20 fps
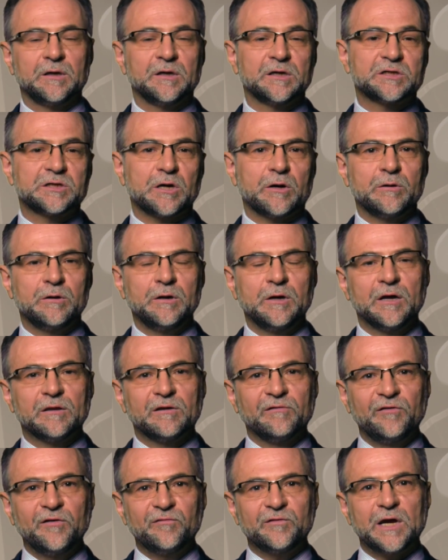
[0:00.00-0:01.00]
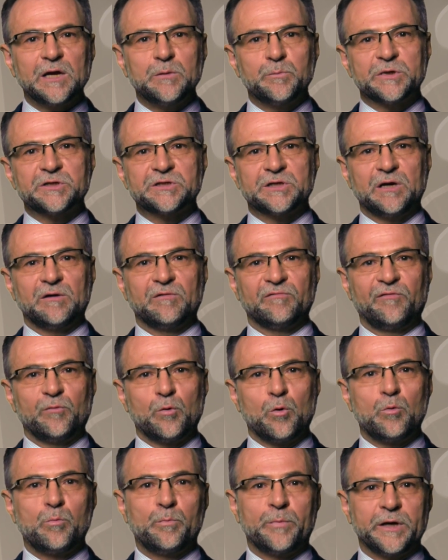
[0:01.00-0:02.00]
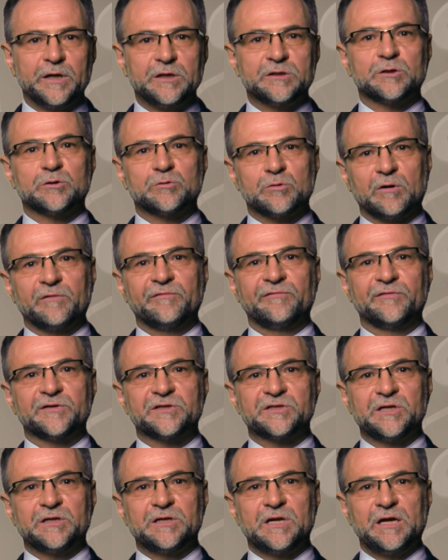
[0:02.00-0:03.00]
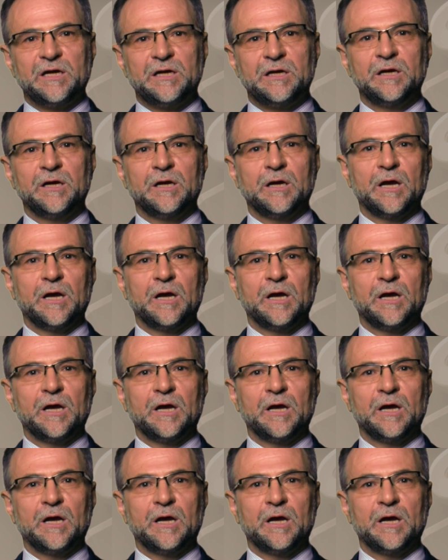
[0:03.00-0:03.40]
So the 15% fall peak to trough for Sydney